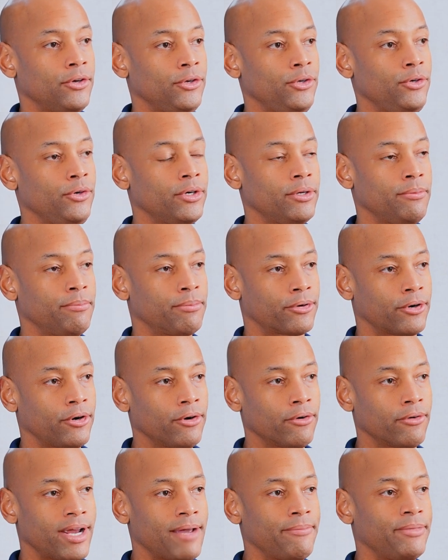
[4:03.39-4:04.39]
you can
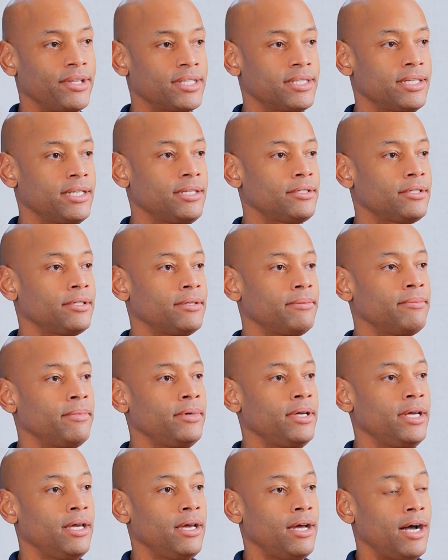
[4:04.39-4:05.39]
program the
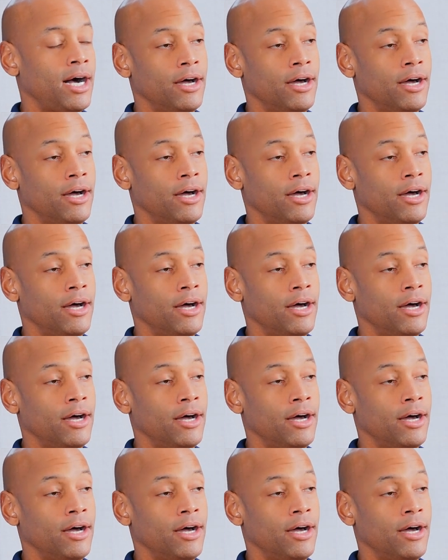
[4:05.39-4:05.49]
system